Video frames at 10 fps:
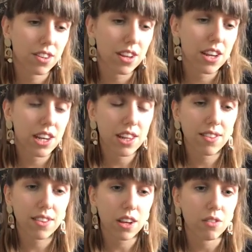didn't
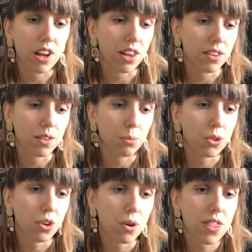say realism.
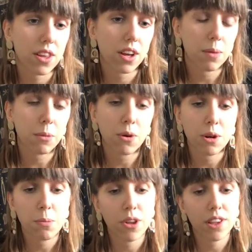So I think I'm going
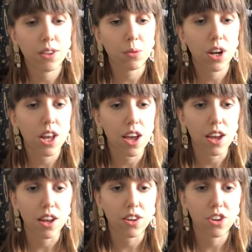to put this one
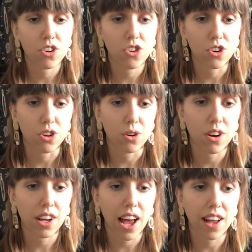into
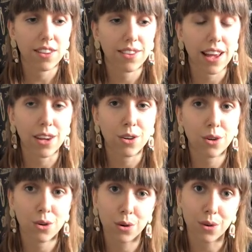cats and
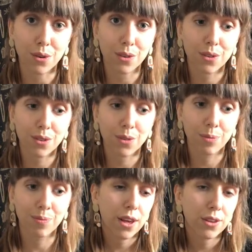dogs.
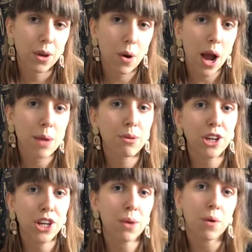So I
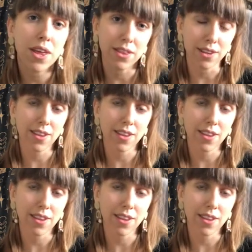appreciate where this